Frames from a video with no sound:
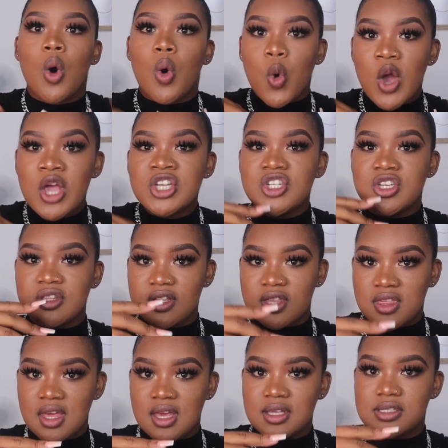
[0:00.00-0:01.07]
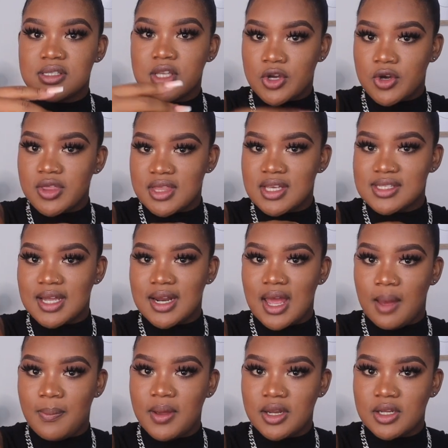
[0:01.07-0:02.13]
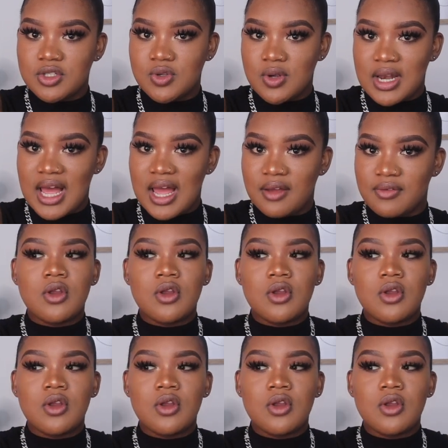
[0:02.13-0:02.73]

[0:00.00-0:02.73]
question the good things that are happening to your life.